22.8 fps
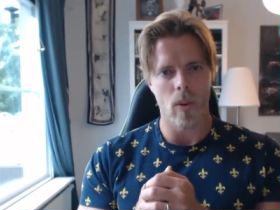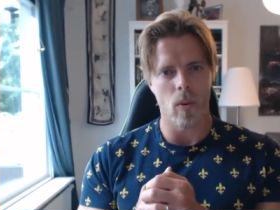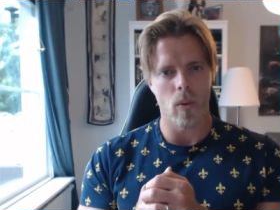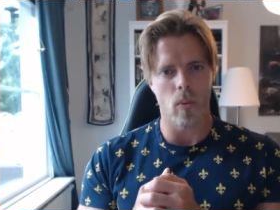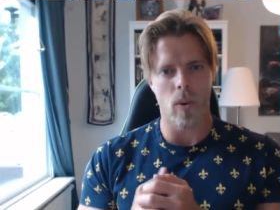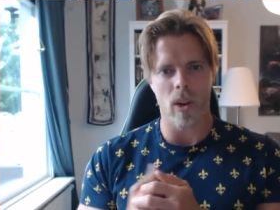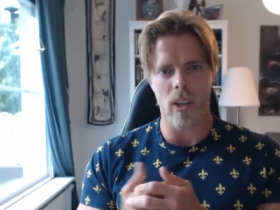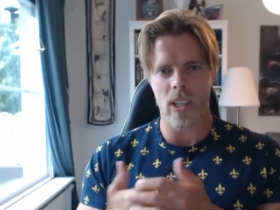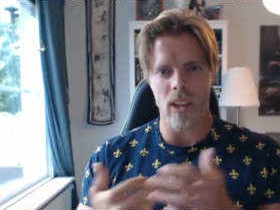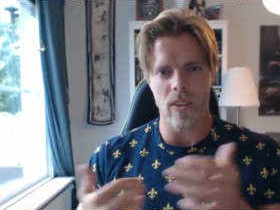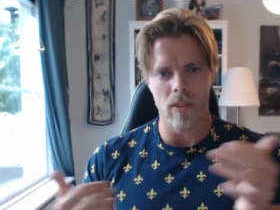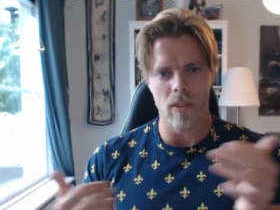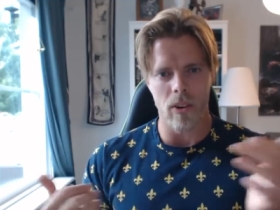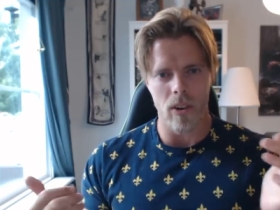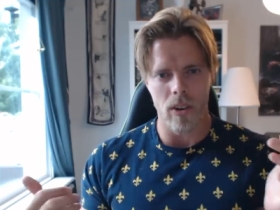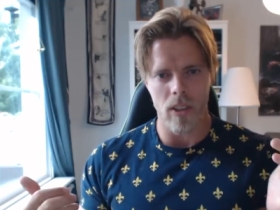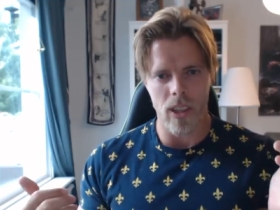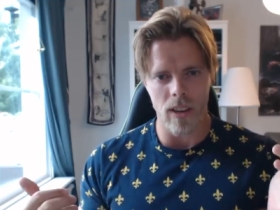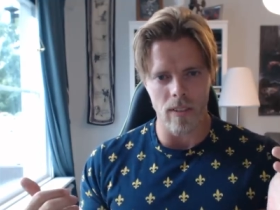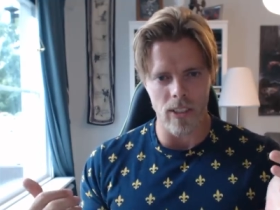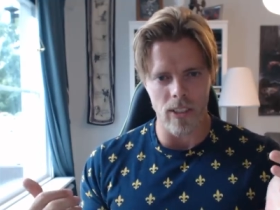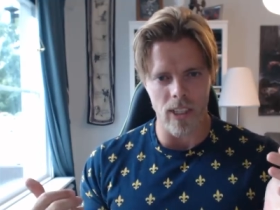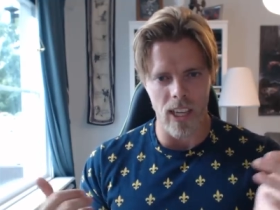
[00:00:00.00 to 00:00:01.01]
whatever
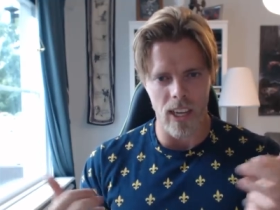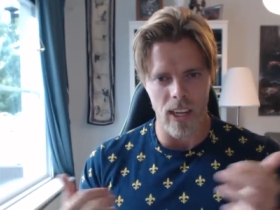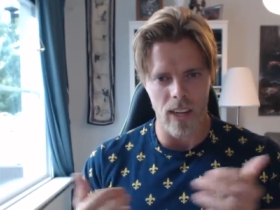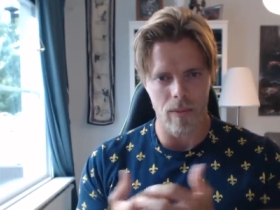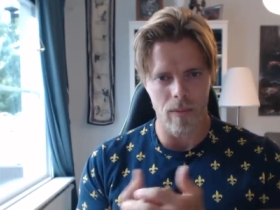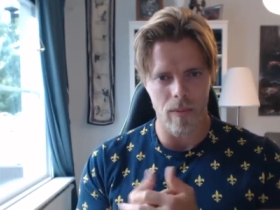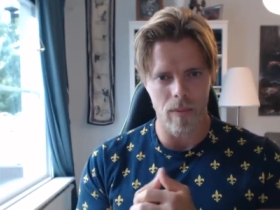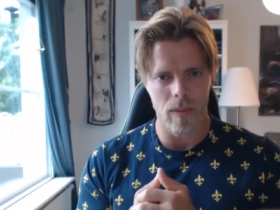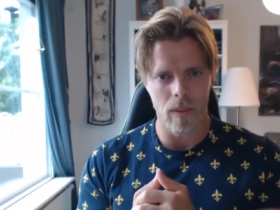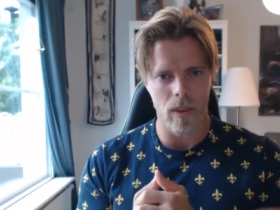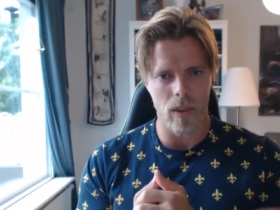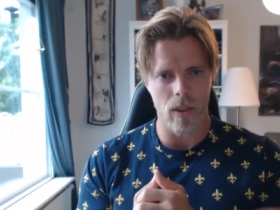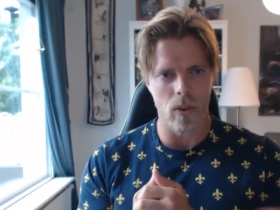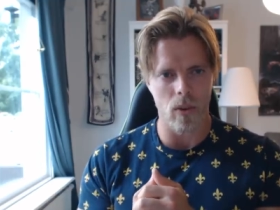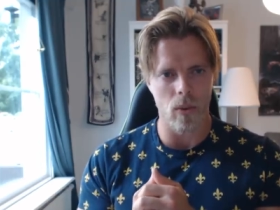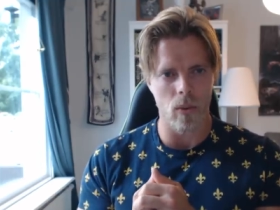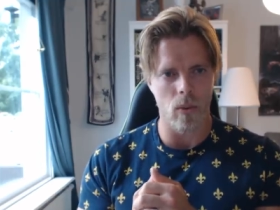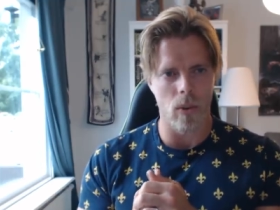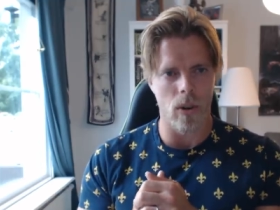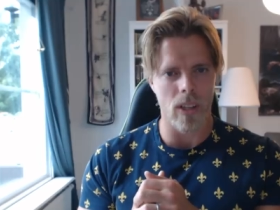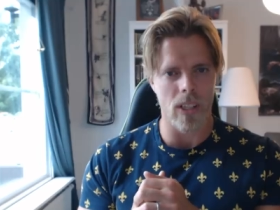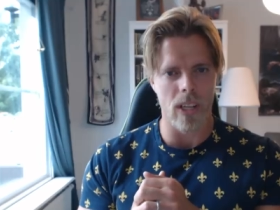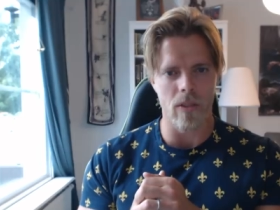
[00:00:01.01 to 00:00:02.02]
they've said,
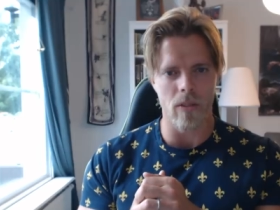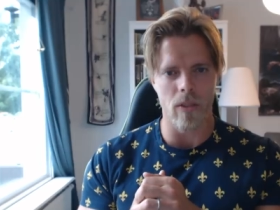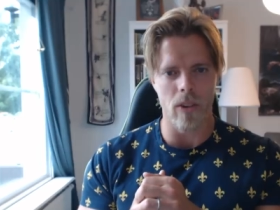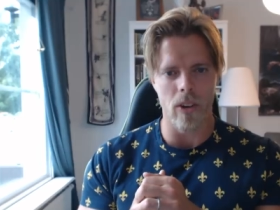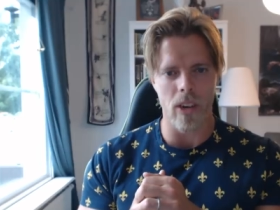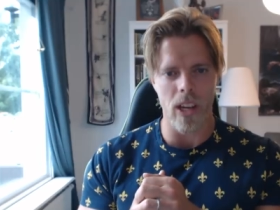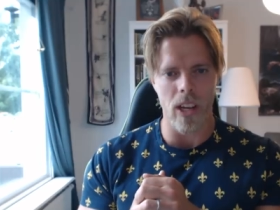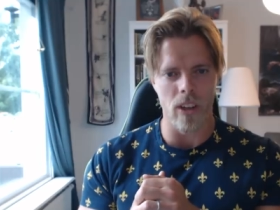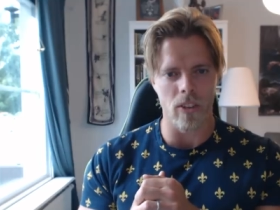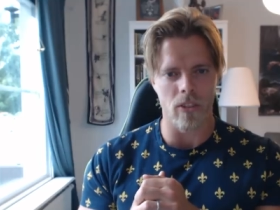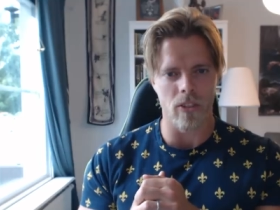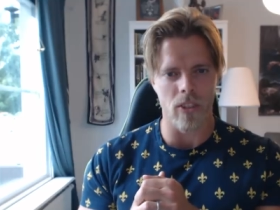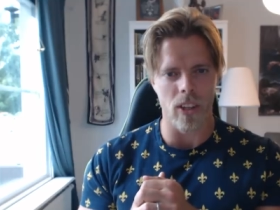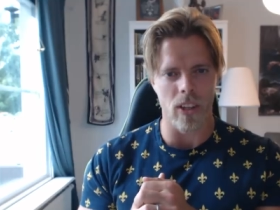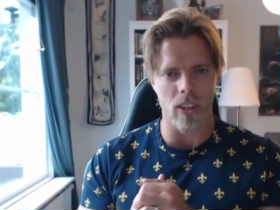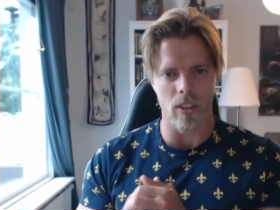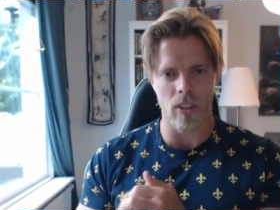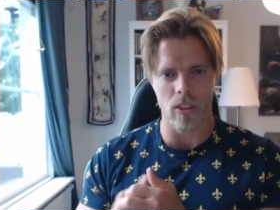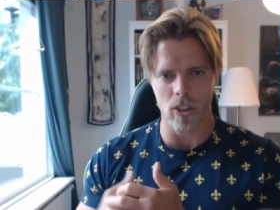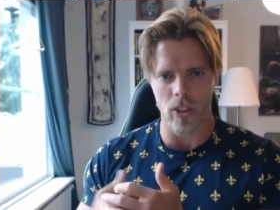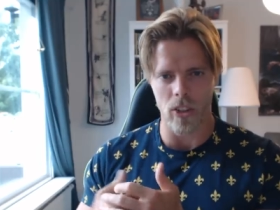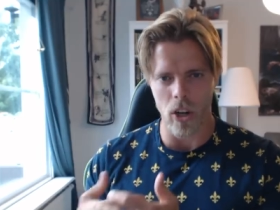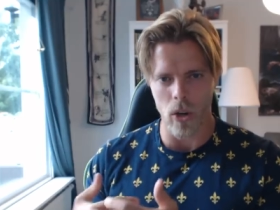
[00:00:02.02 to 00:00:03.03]
whatever
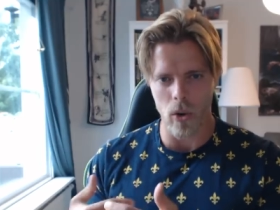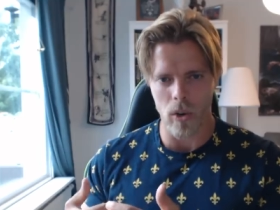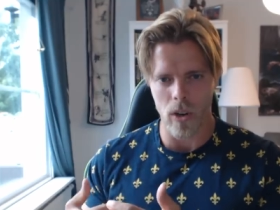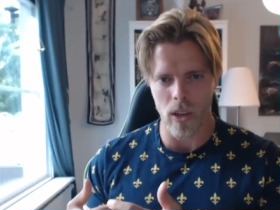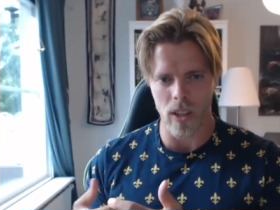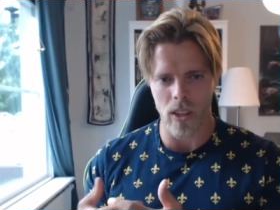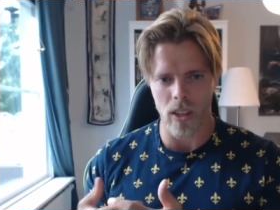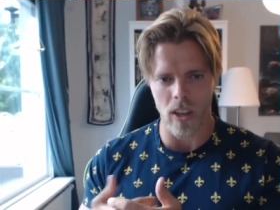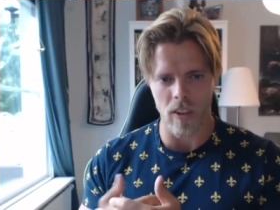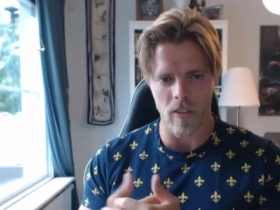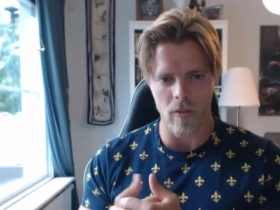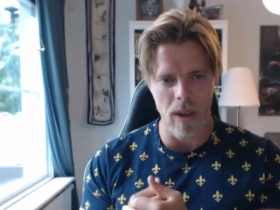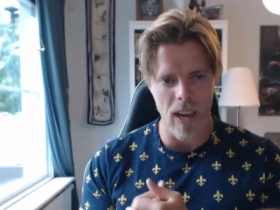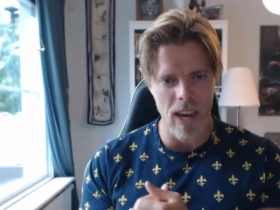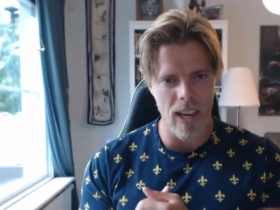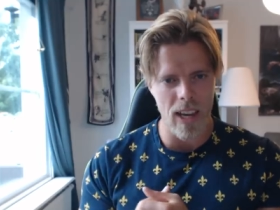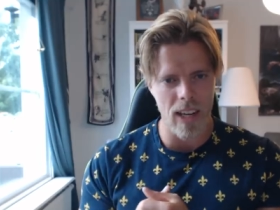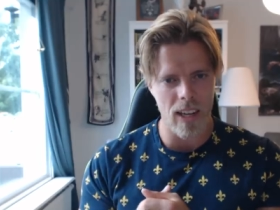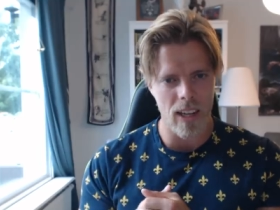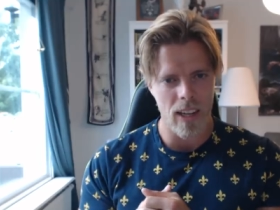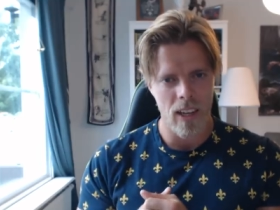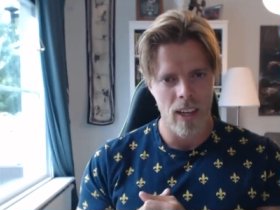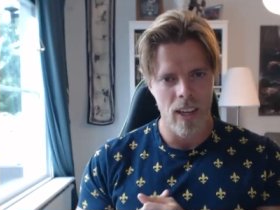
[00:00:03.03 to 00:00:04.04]
innocent joke they've
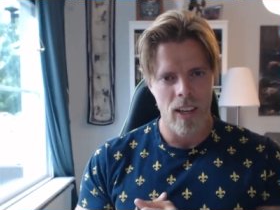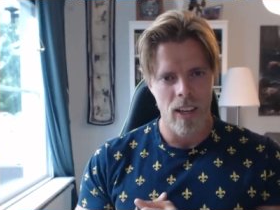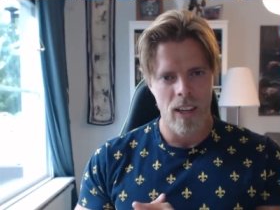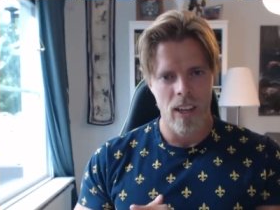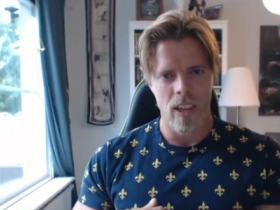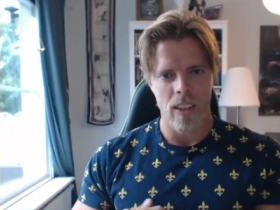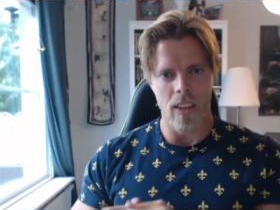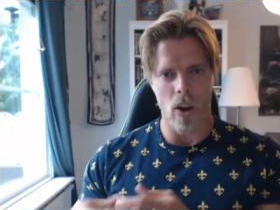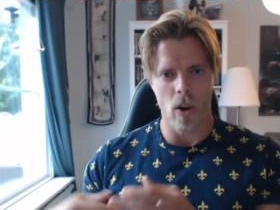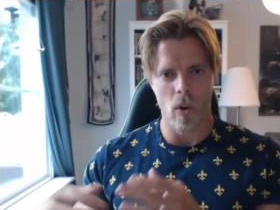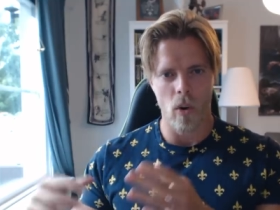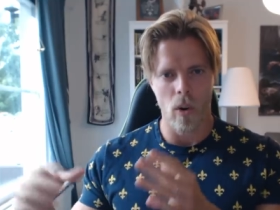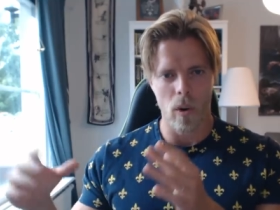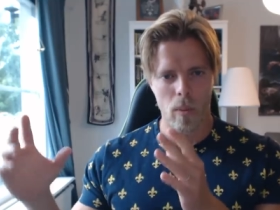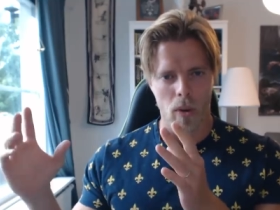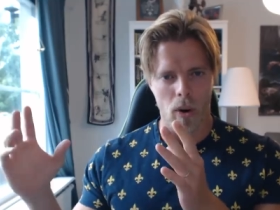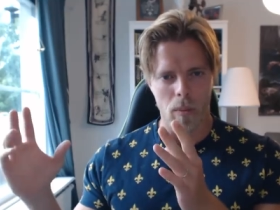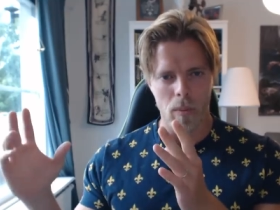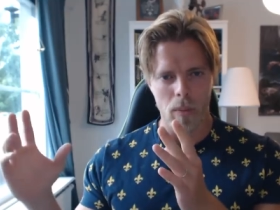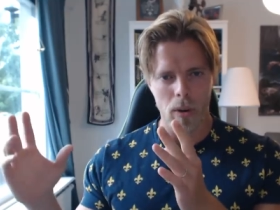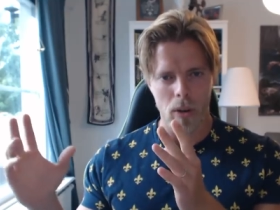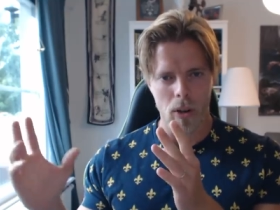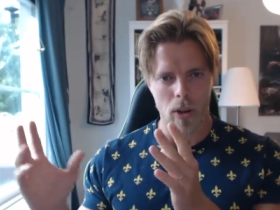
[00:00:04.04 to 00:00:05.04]
made, the whole
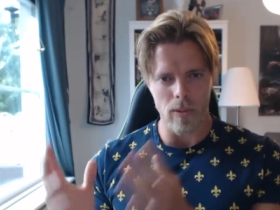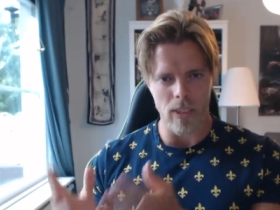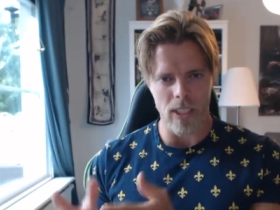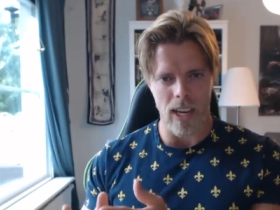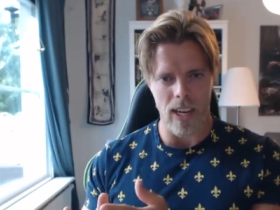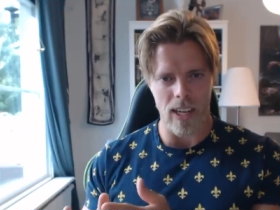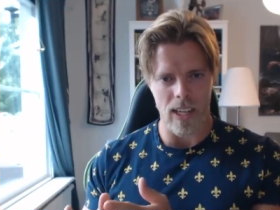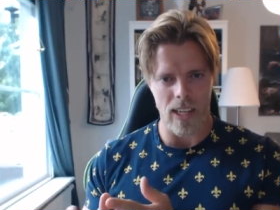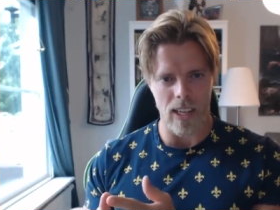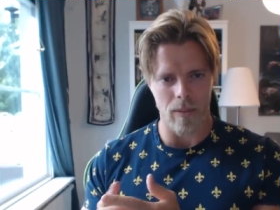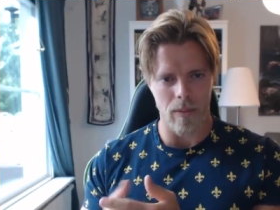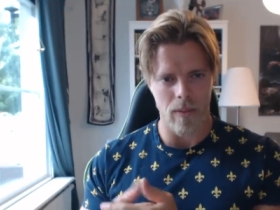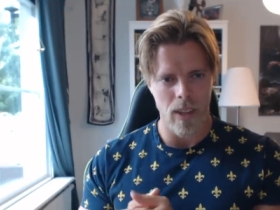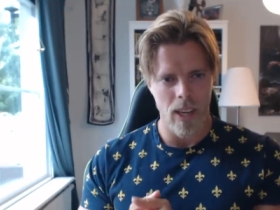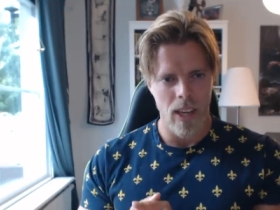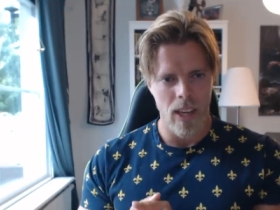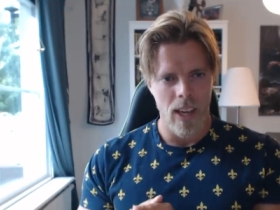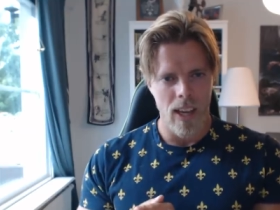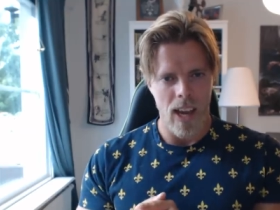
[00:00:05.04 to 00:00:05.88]
mob comes at them?